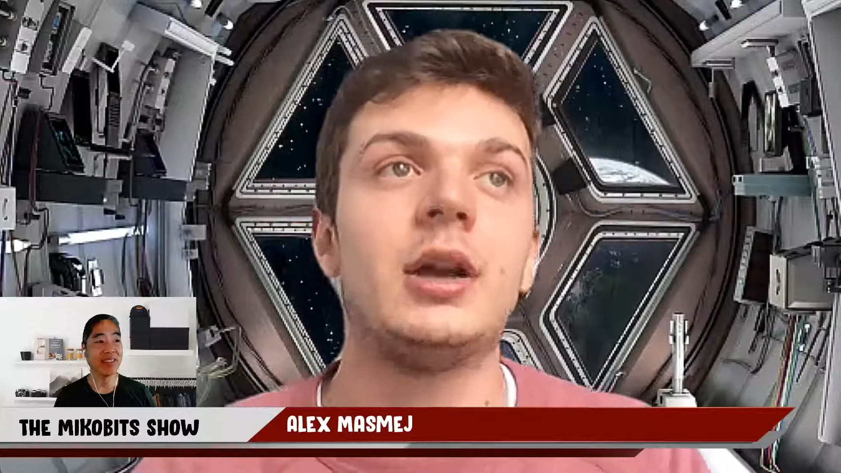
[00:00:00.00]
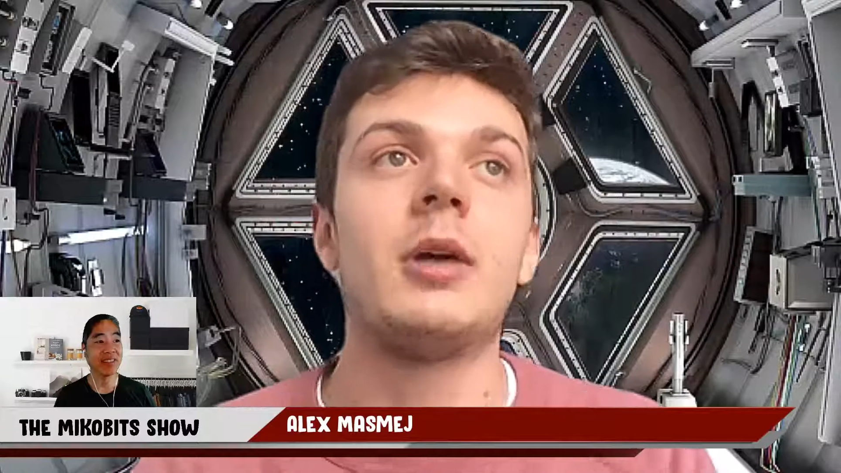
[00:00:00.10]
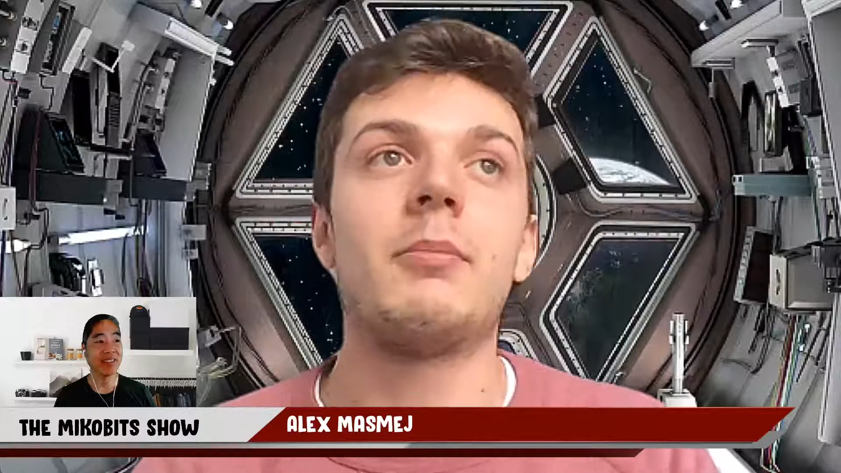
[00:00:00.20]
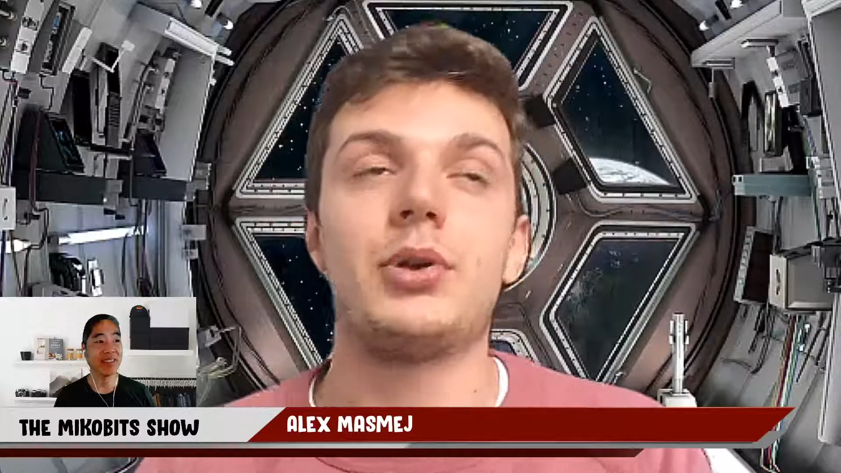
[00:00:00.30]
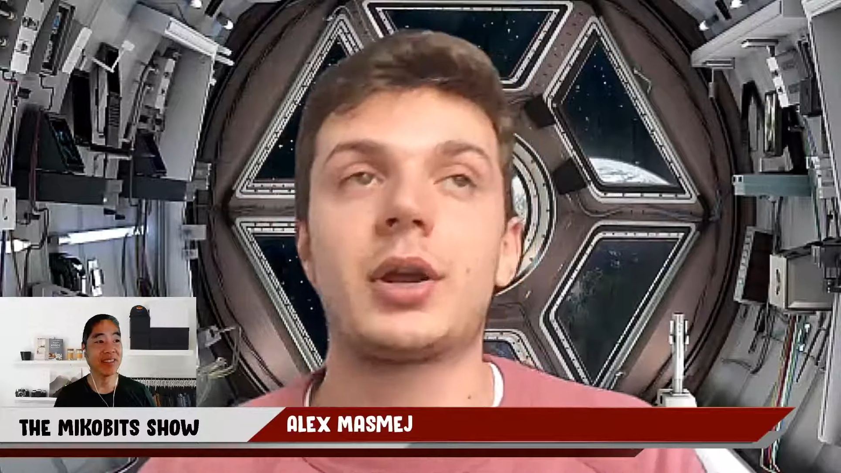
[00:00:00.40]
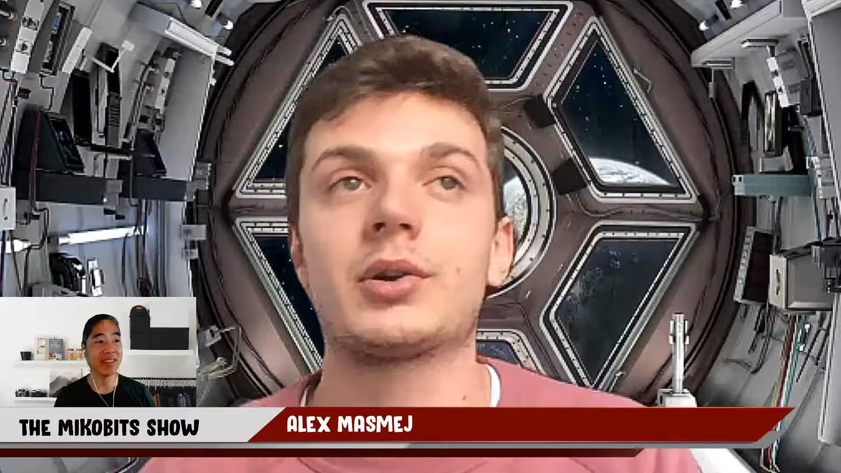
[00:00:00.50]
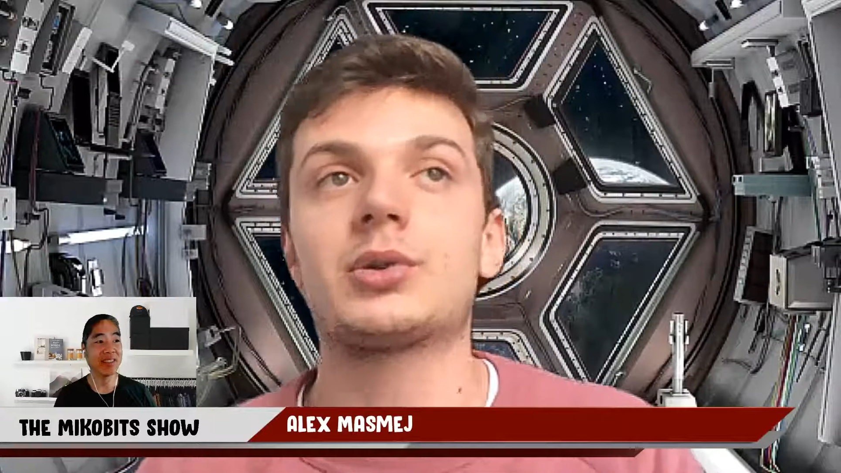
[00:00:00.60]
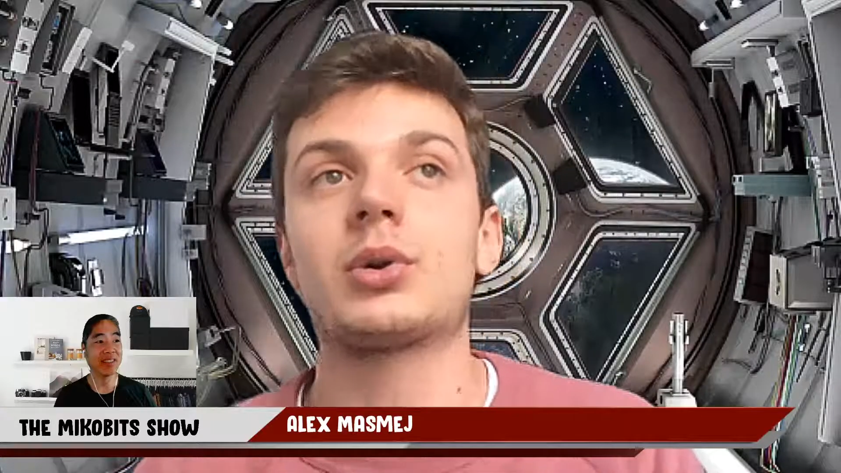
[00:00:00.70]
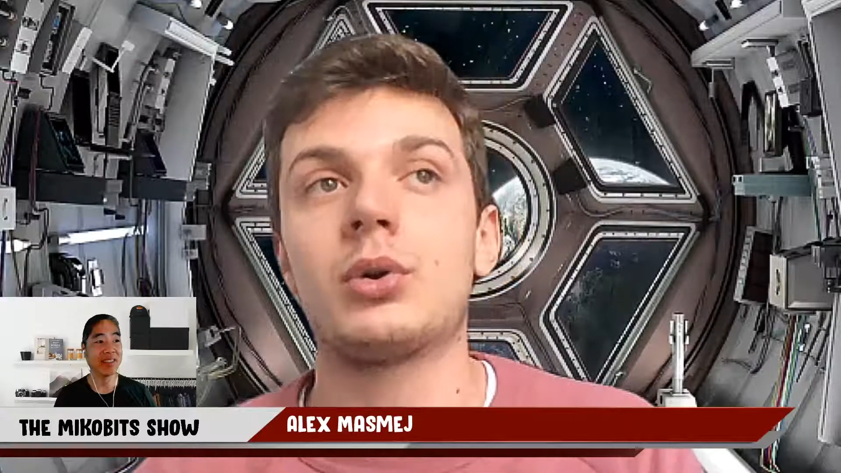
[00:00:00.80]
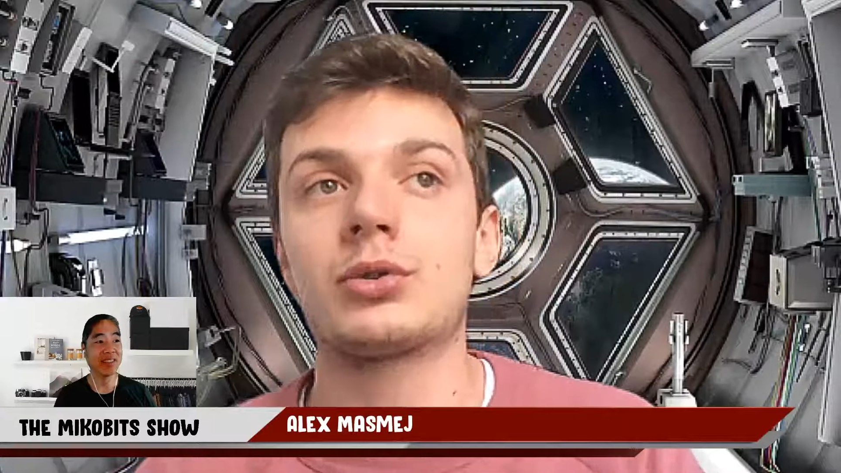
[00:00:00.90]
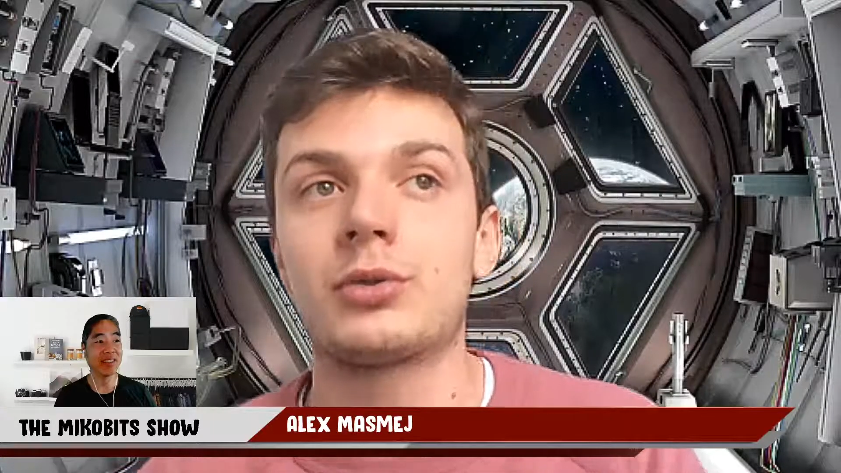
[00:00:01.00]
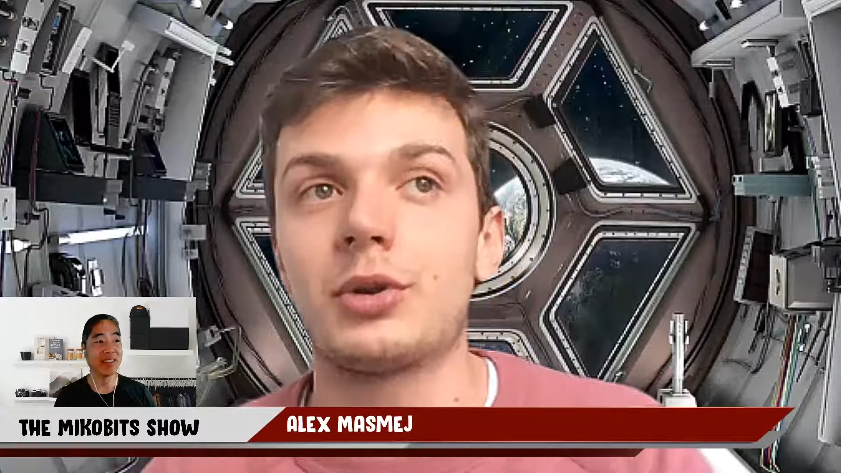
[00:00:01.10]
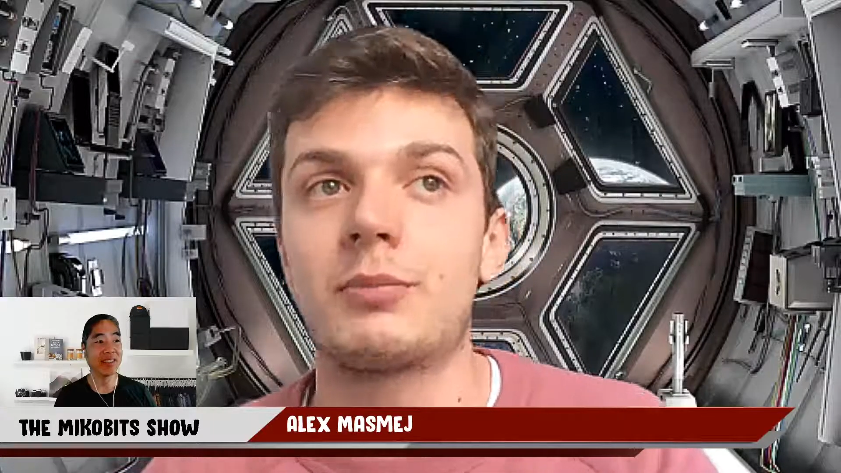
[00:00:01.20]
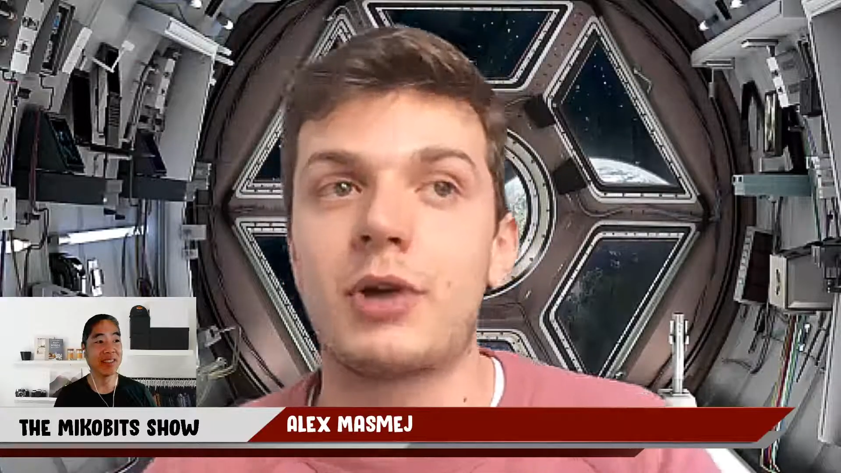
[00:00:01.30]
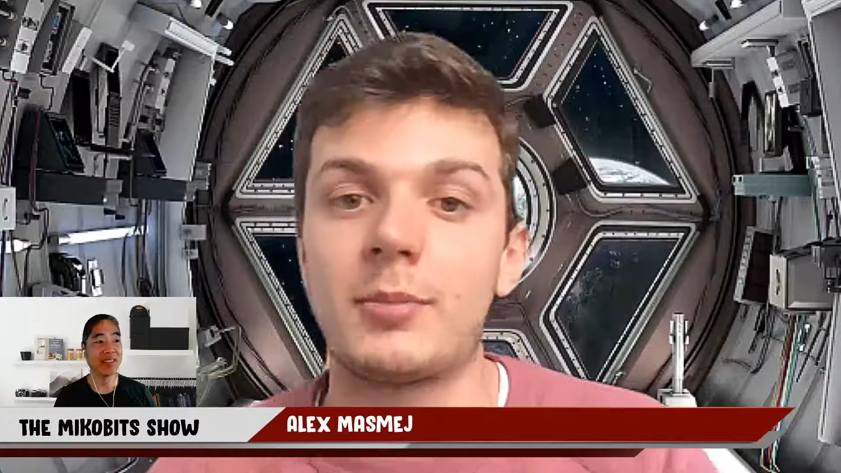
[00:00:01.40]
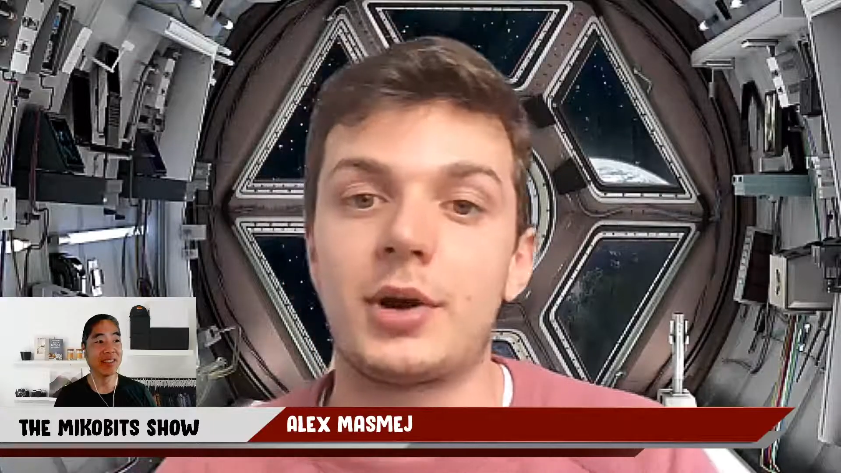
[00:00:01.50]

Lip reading: but you can also control the primary